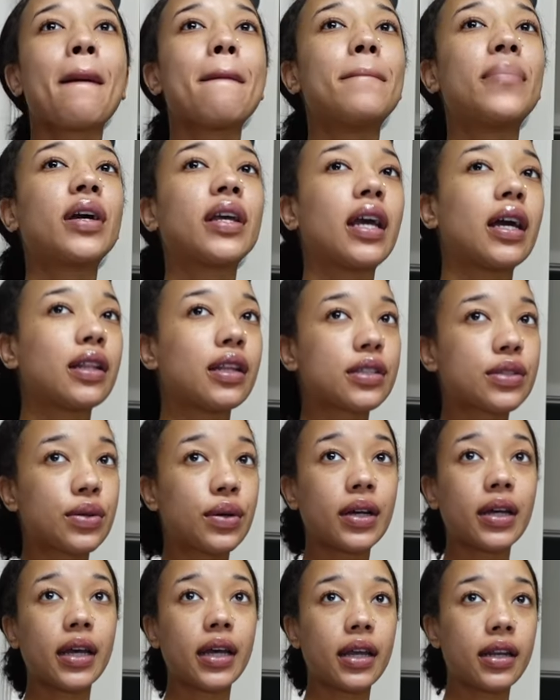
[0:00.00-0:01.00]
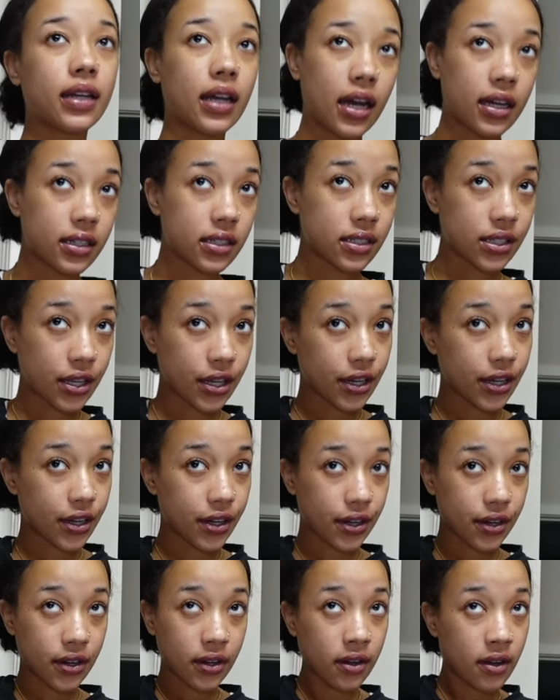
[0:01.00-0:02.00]
But yeah, let's go ahead and dye this
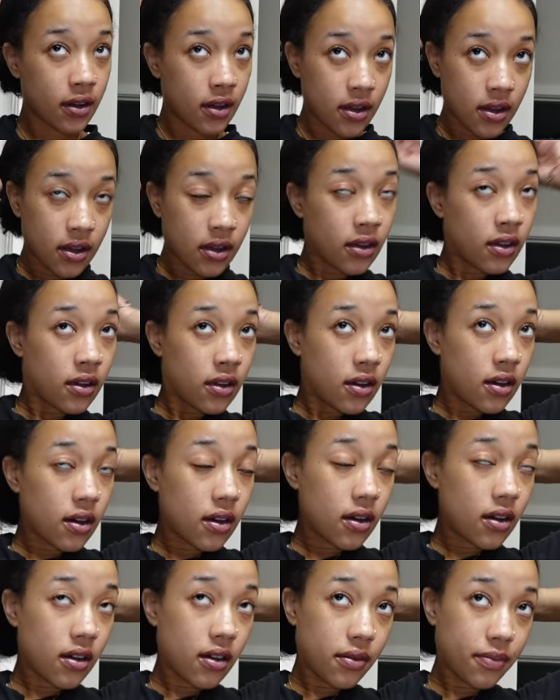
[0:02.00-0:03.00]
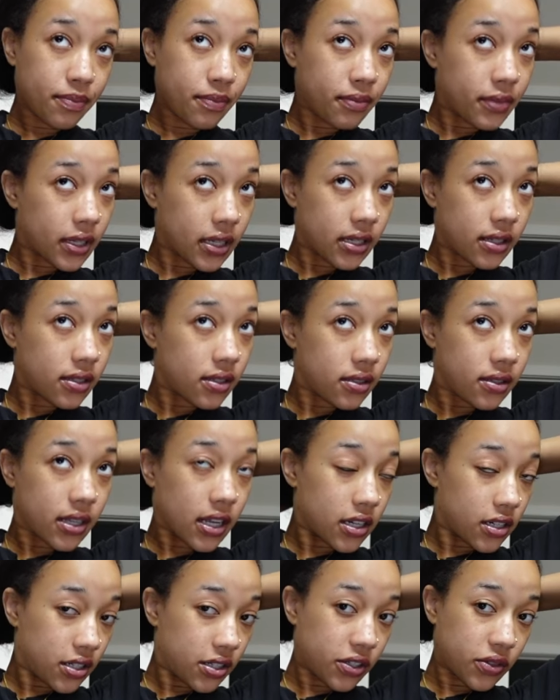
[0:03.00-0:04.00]
hair um because
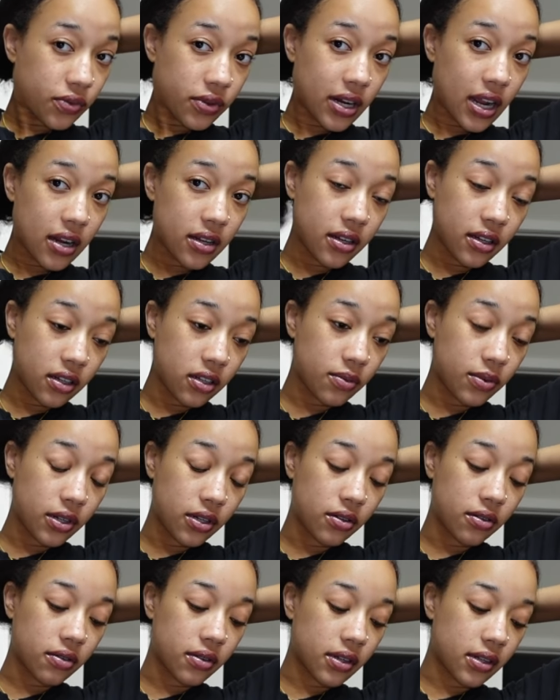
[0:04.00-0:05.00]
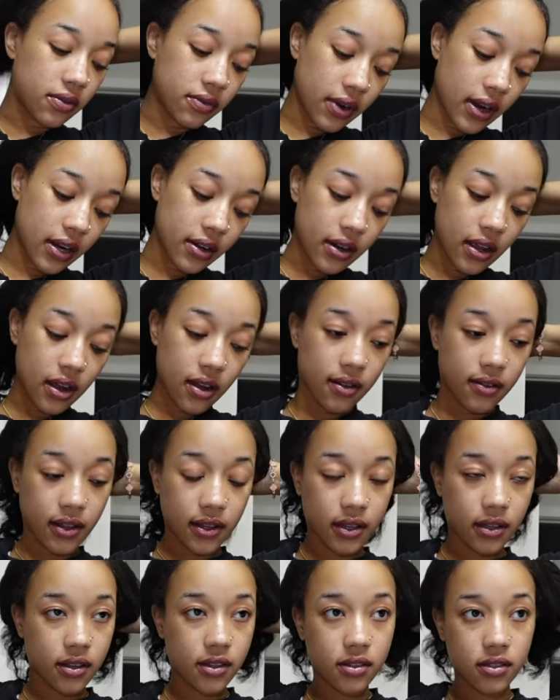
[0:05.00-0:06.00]
that's just what I need to be doing right now.
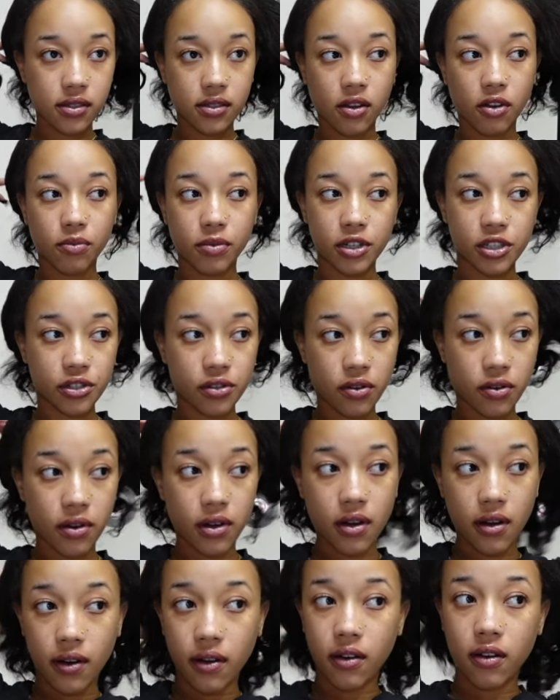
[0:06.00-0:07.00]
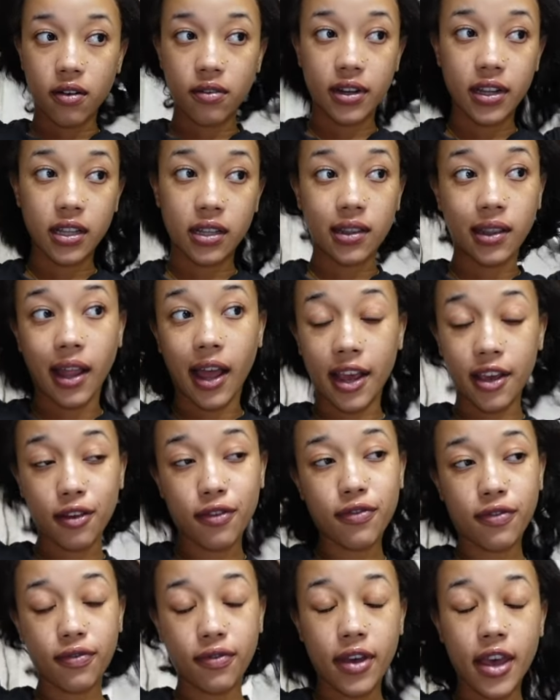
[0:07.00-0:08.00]
Like, it's so much going on in
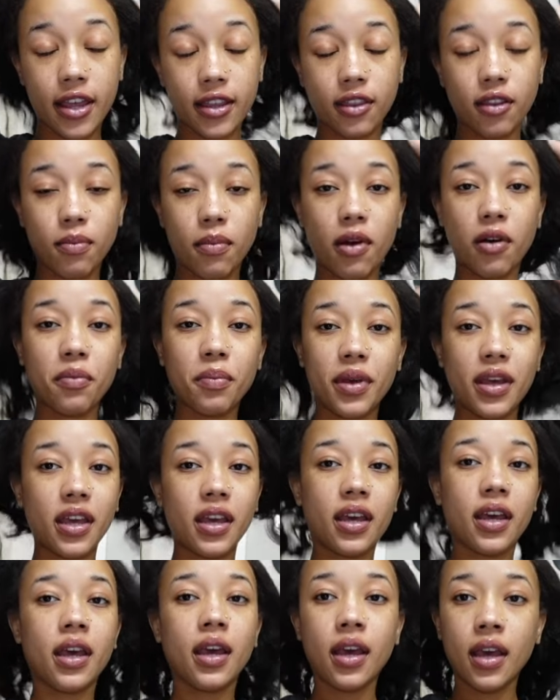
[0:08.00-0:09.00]
life at the moment.